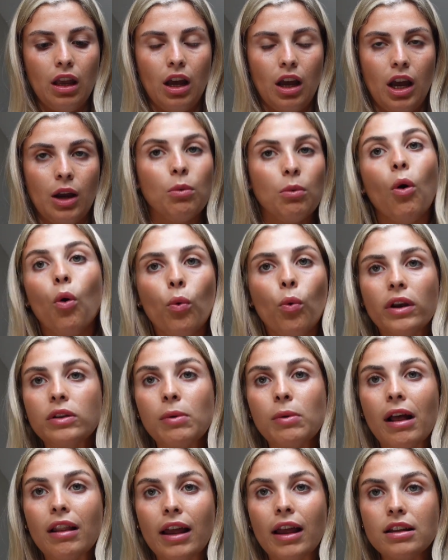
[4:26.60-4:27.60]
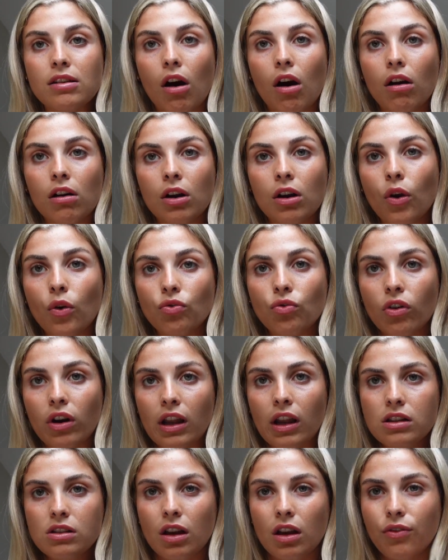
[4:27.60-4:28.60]
I always wear, like, dark clothes
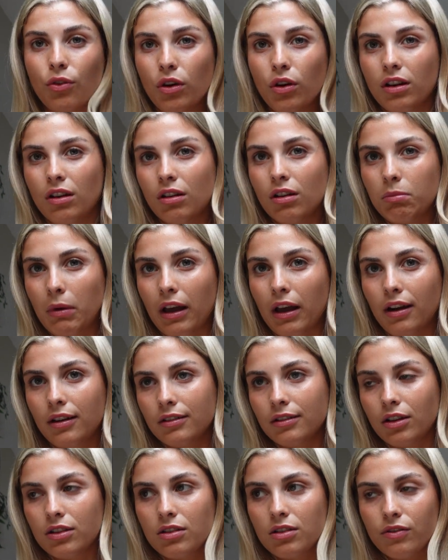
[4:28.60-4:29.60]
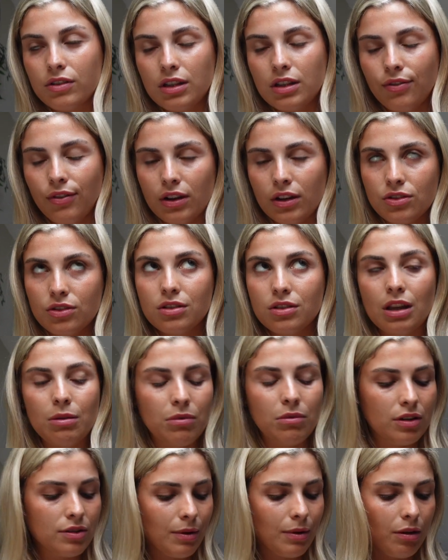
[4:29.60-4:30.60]
running, so I thought it looked better, because obviously a fashion
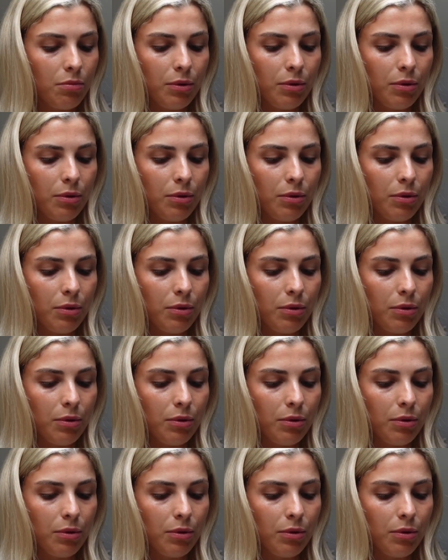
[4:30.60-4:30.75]
statement as well.